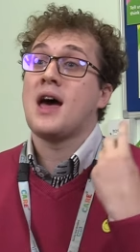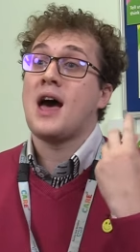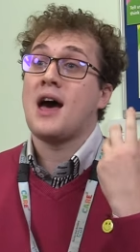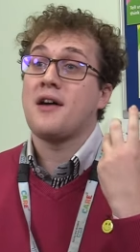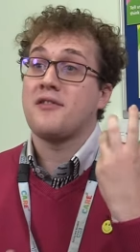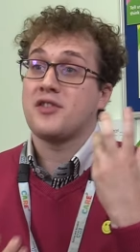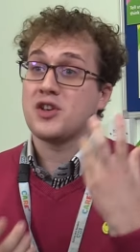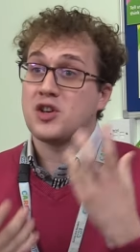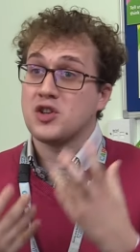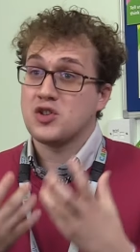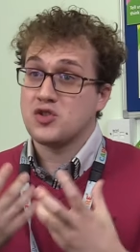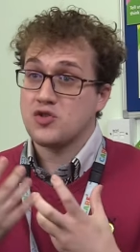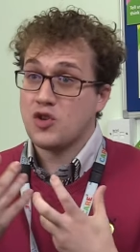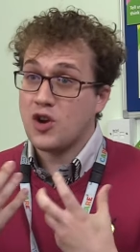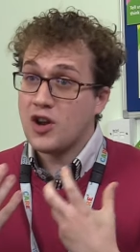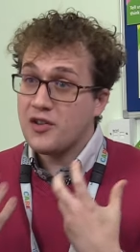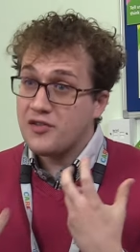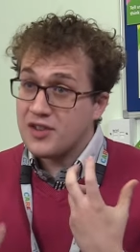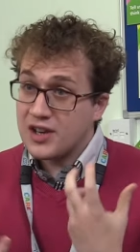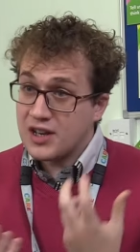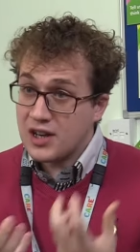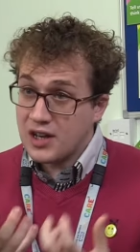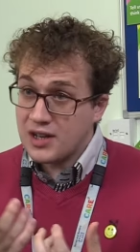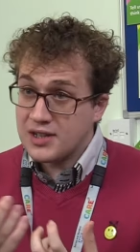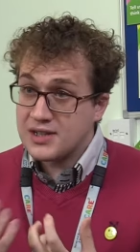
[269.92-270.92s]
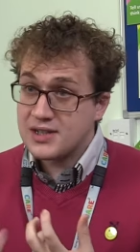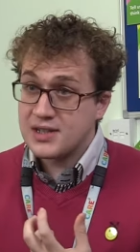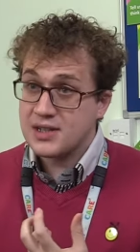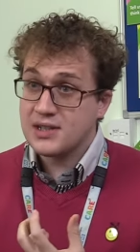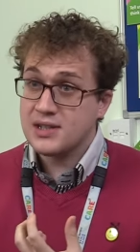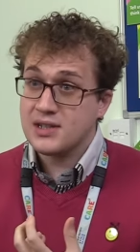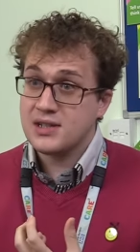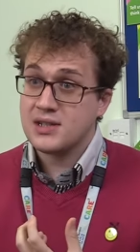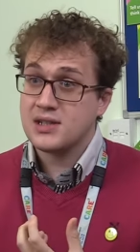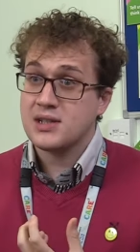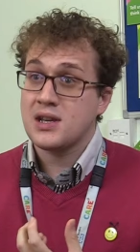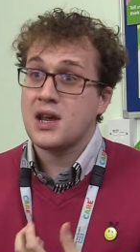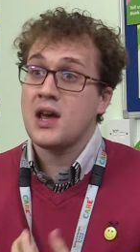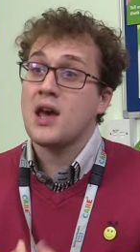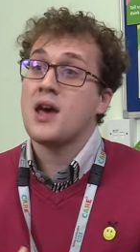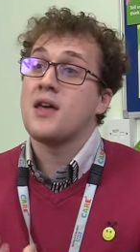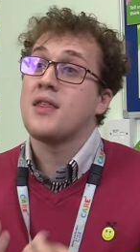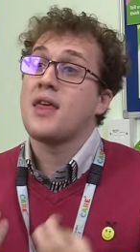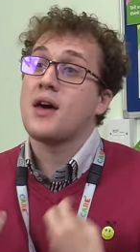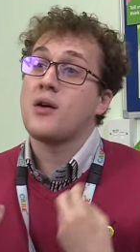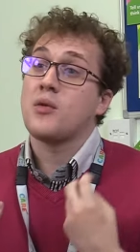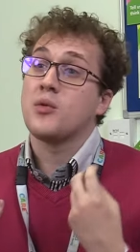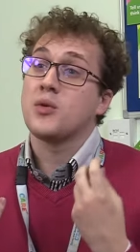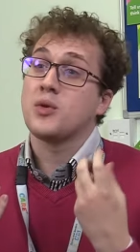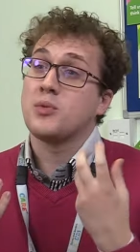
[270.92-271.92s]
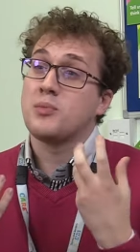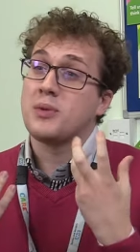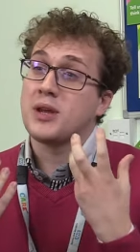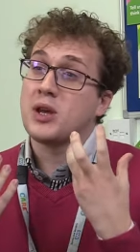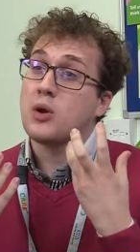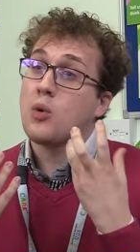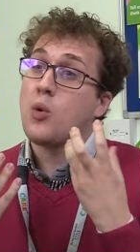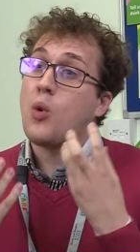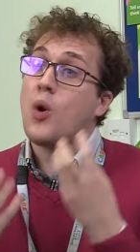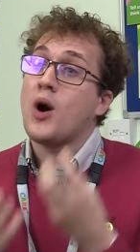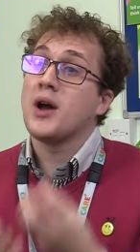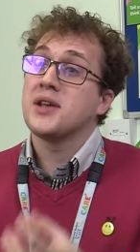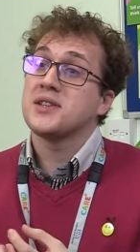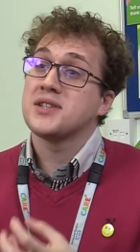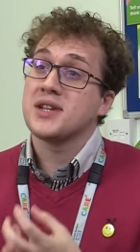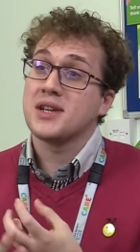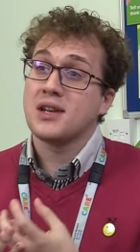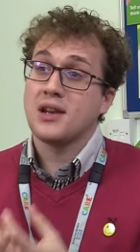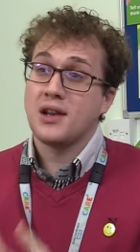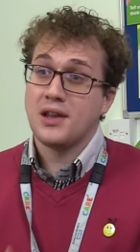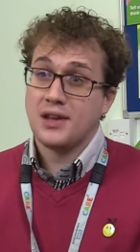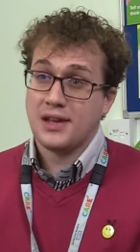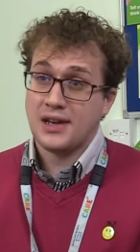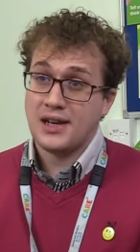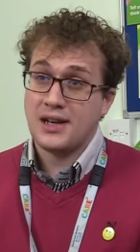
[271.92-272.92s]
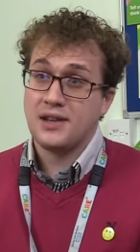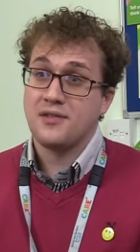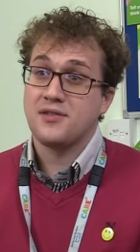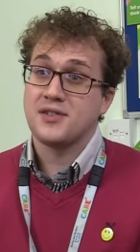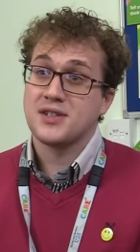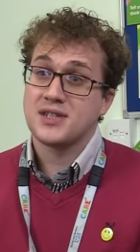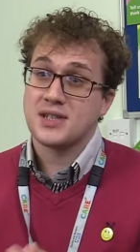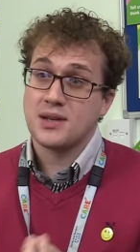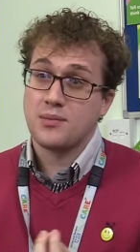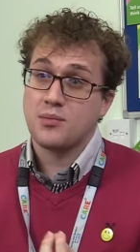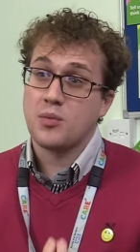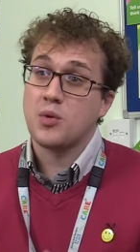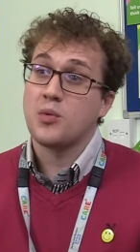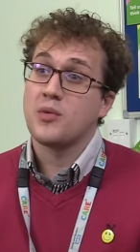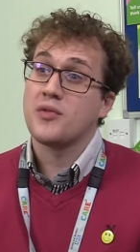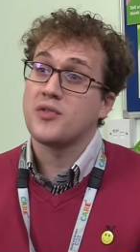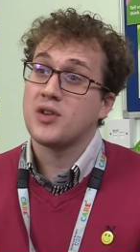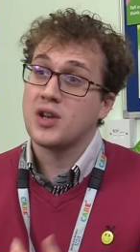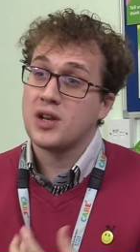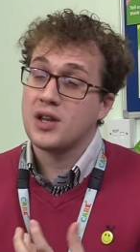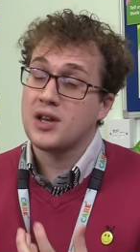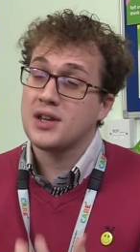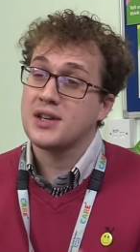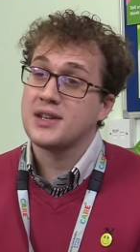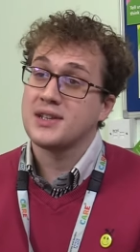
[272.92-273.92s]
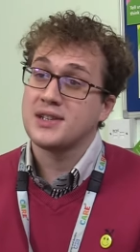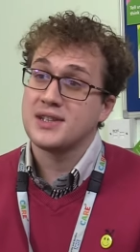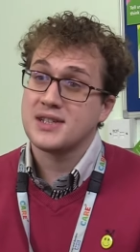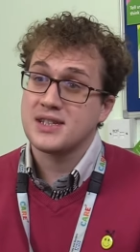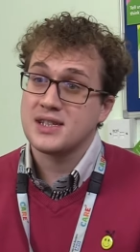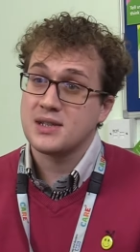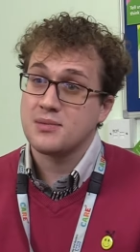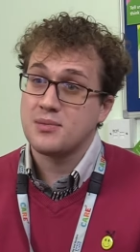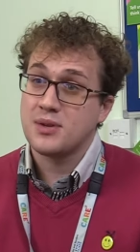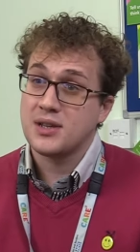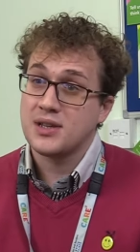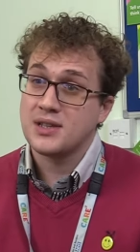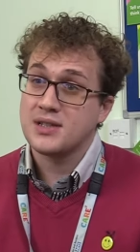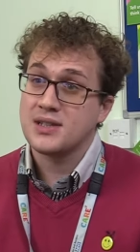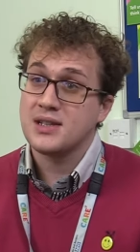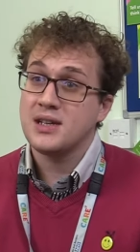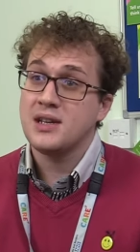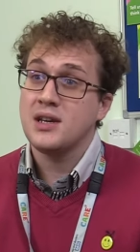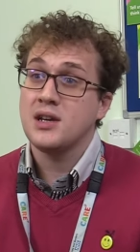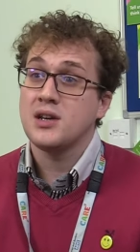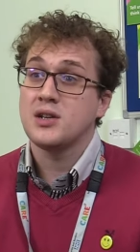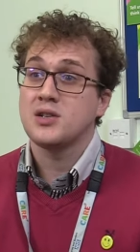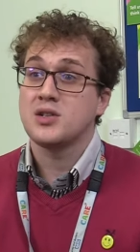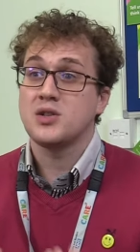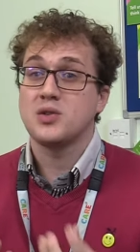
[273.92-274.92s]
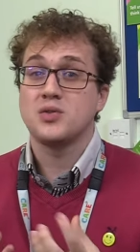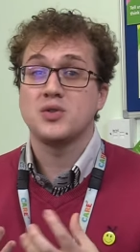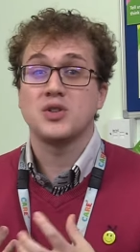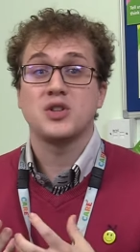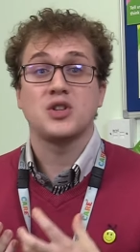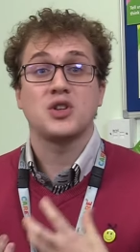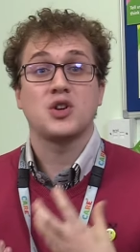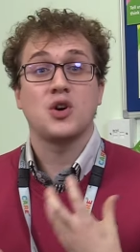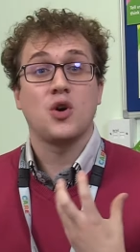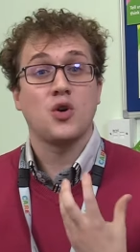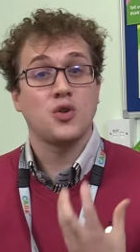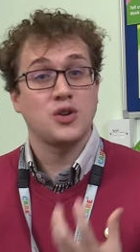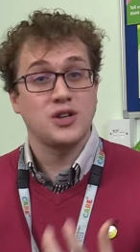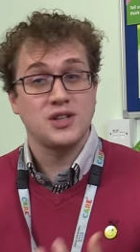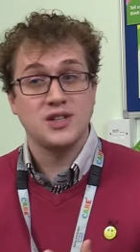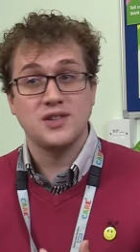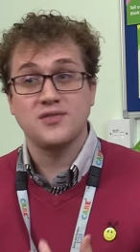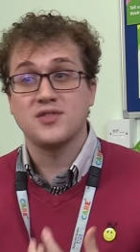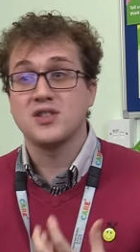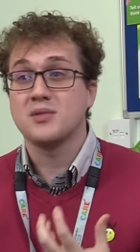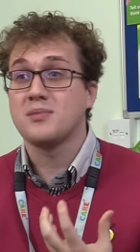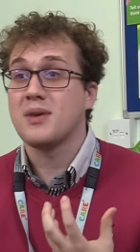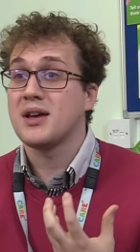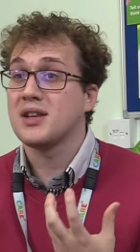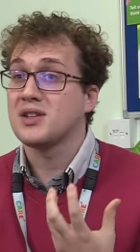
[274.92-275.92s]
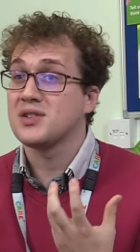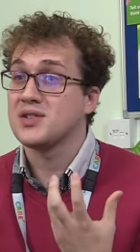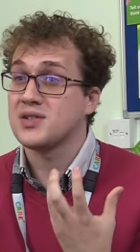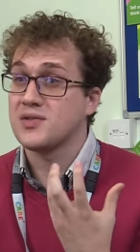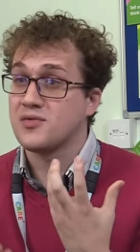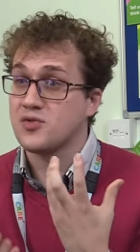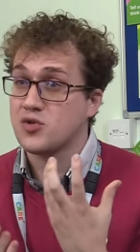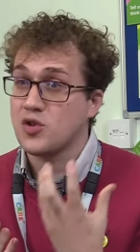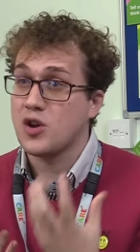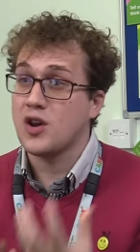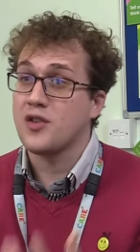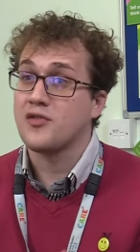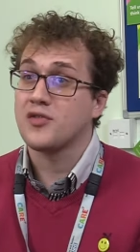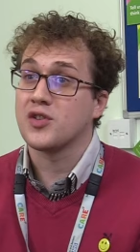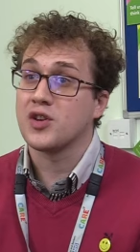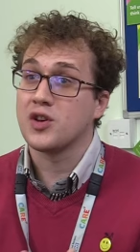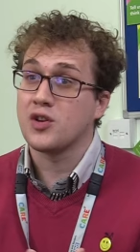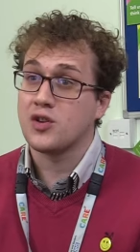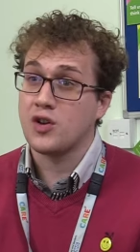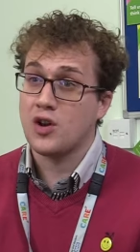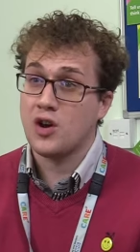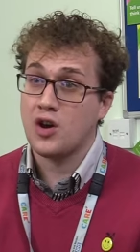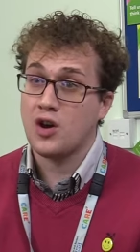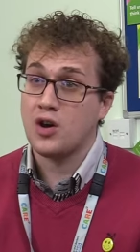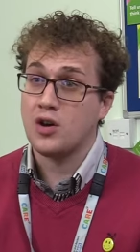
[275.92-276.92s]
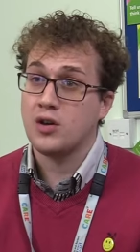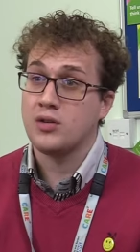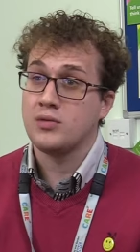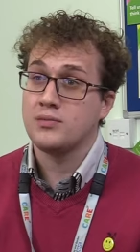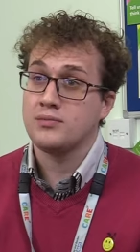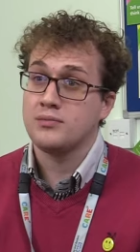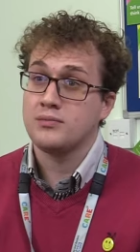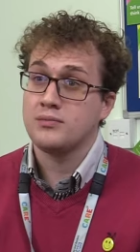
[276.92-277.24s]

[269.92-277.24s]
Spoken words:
having a driving license. That would be quite unlikely for someone with a learning disability due to the cognitive demands of driving a car.